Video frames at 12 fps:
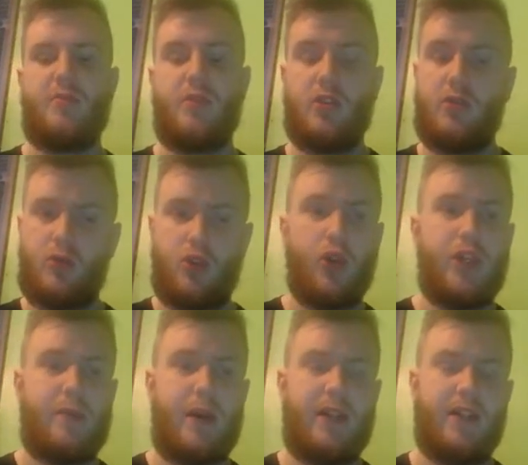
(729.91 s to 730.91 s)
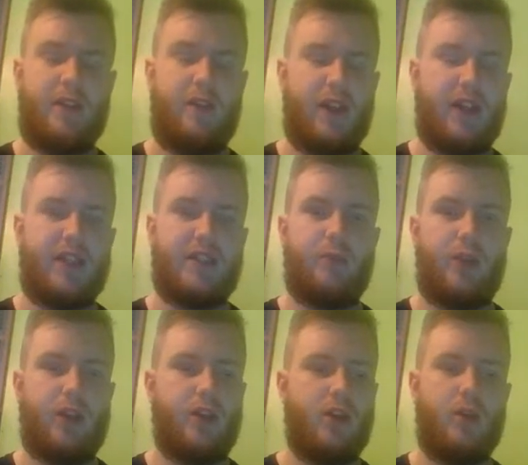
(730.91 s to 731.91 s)
but there's also Choice Band is a fantastic
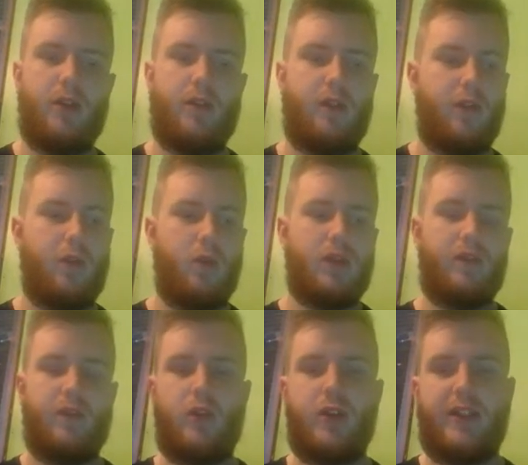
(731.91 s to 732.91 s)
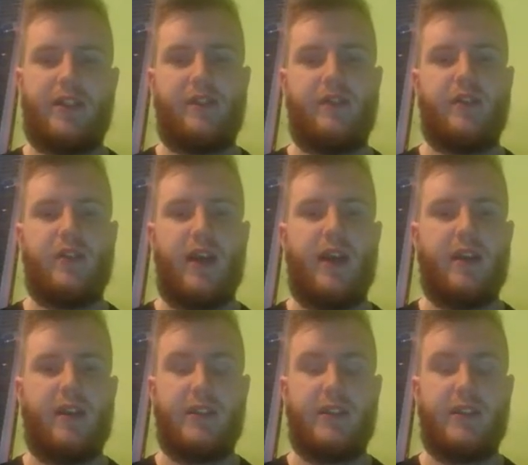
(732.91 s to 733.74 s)
breaker coming off of a 147 attack.